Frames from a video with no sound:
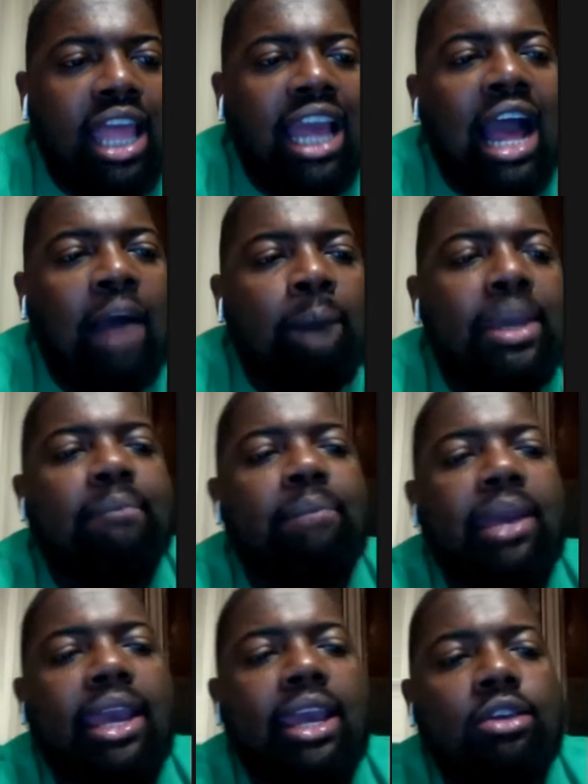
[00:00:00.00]
He's like how
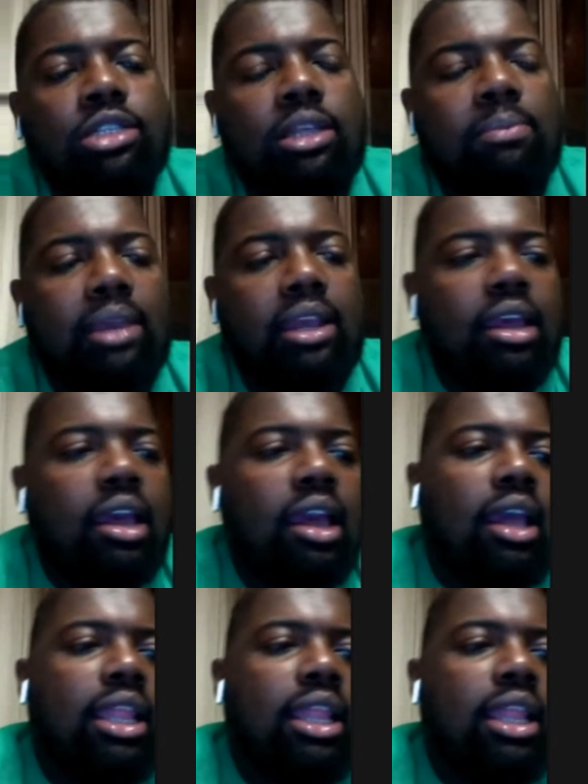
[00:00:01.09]
Big Ben used to be.